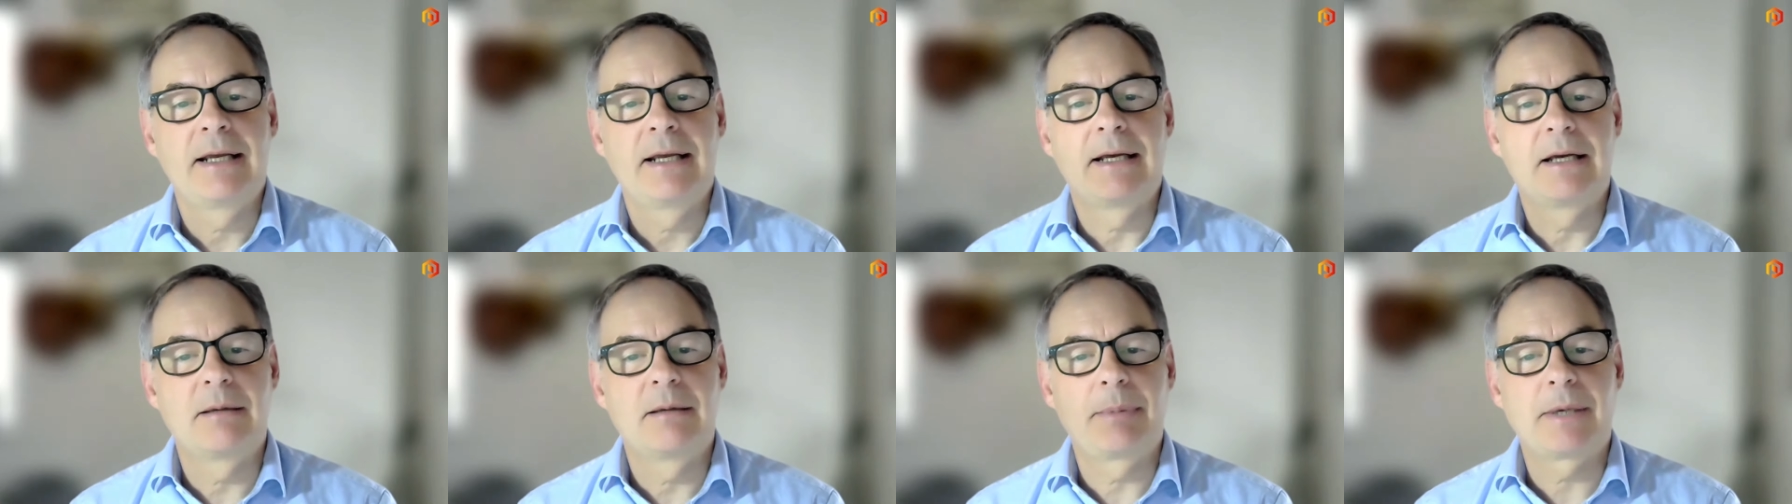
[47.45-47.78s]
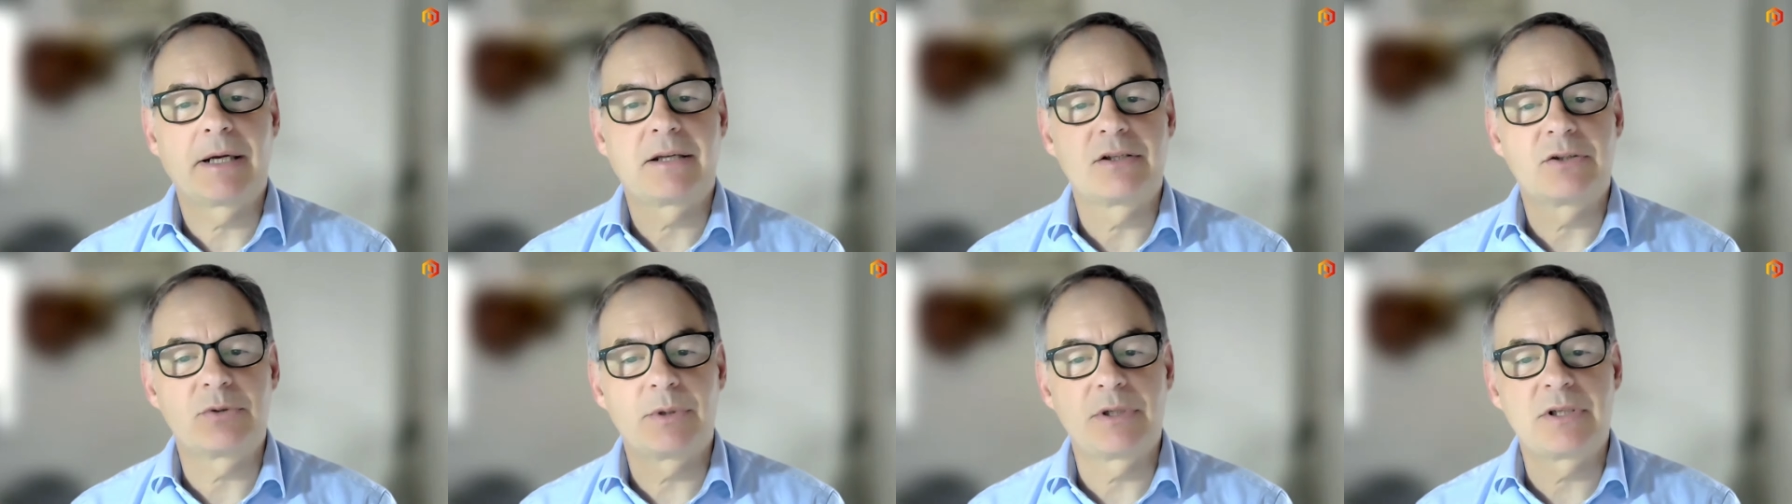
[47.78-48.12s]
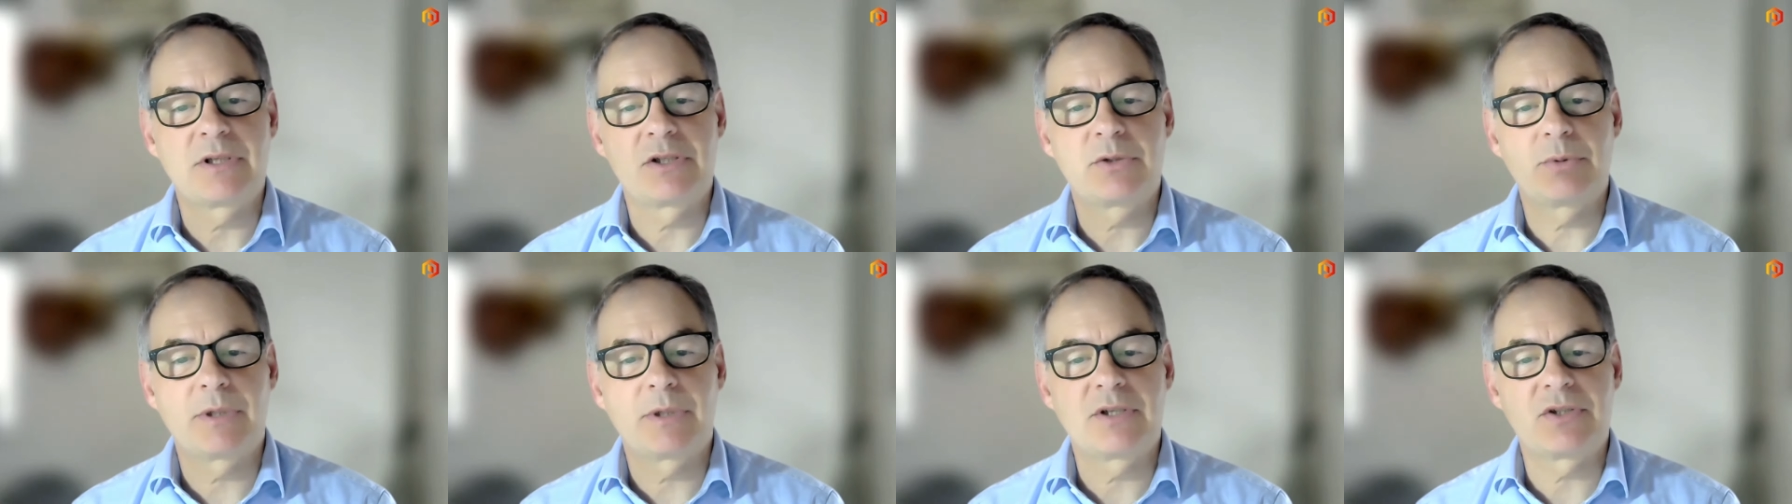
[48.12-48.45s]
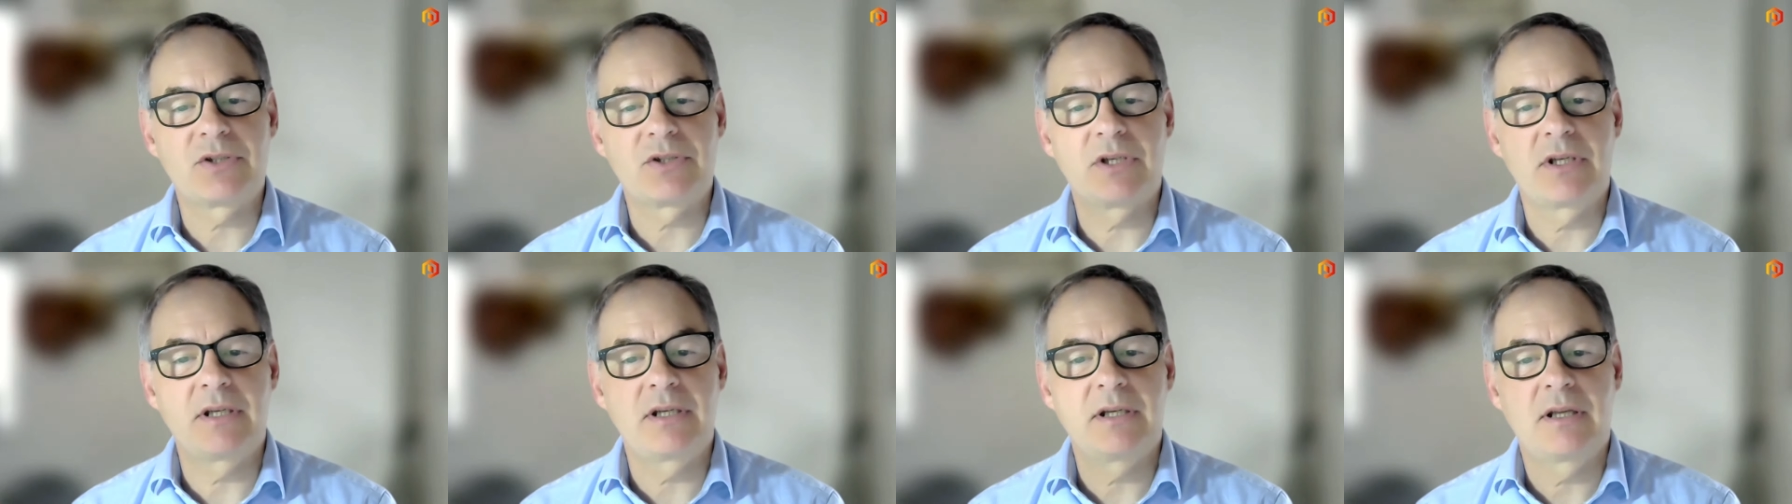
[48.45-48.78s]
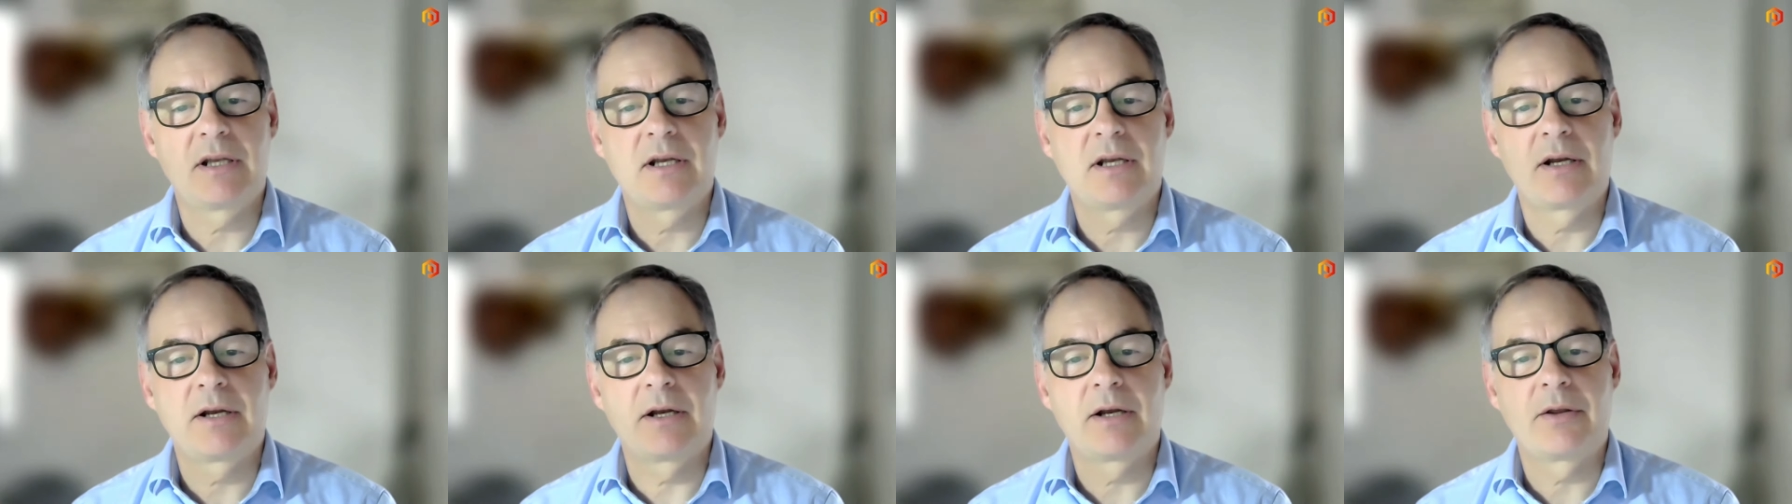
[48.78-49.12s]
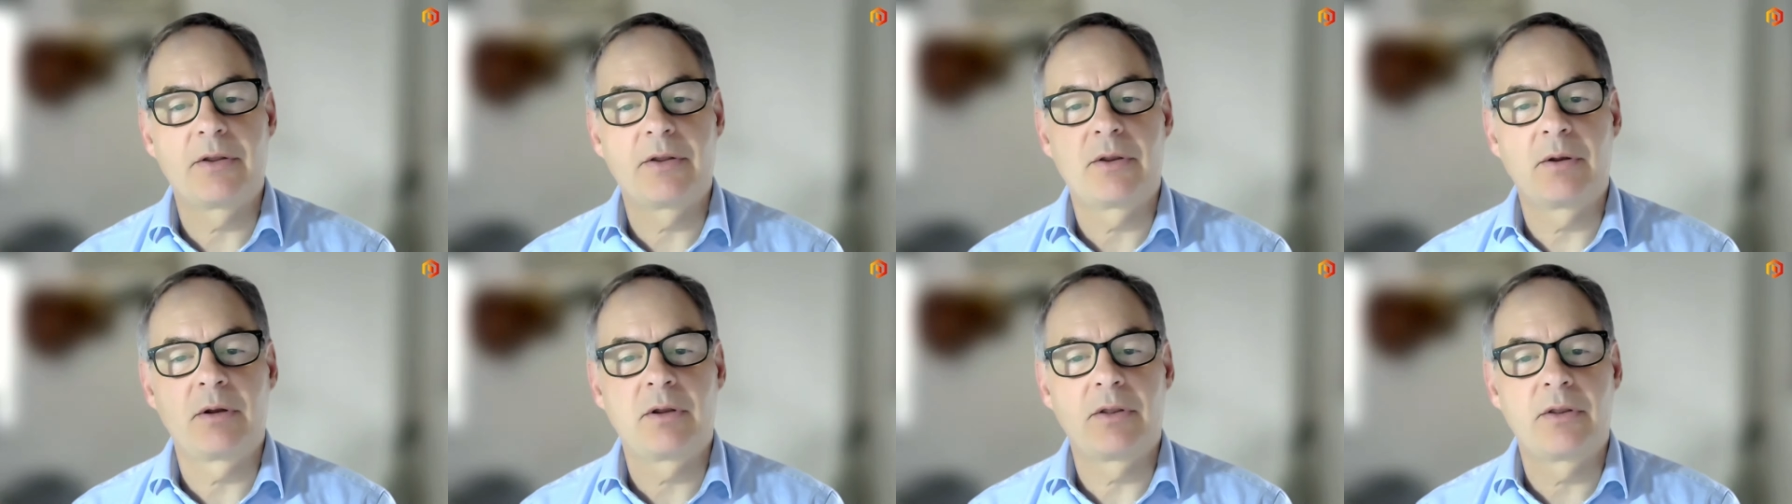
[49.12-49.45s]
Uh, back in 2020, uh,
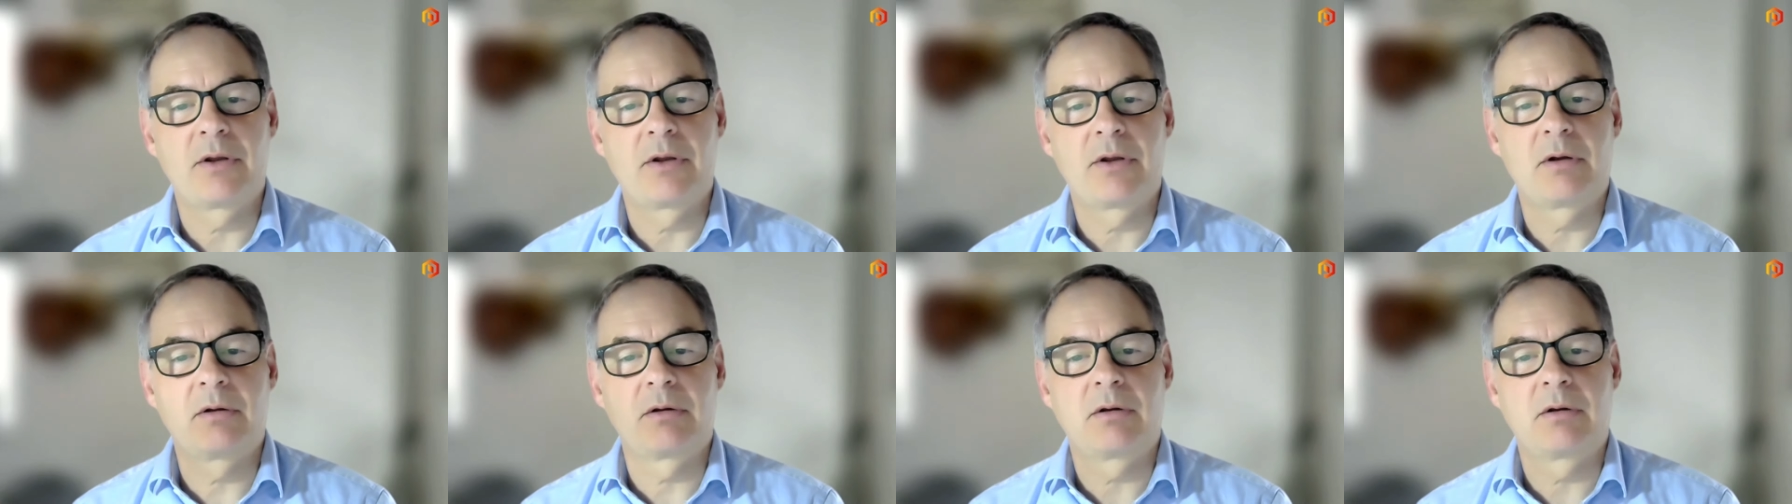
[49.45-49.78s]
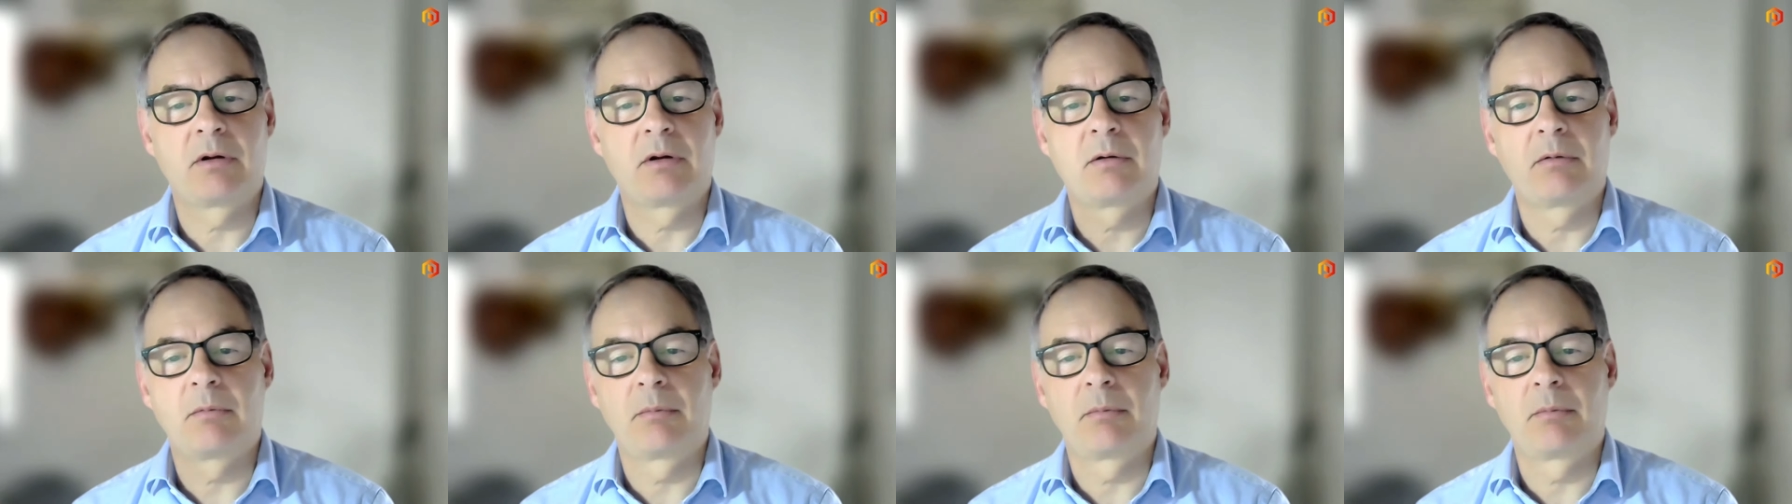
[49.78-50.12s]
the, the uh,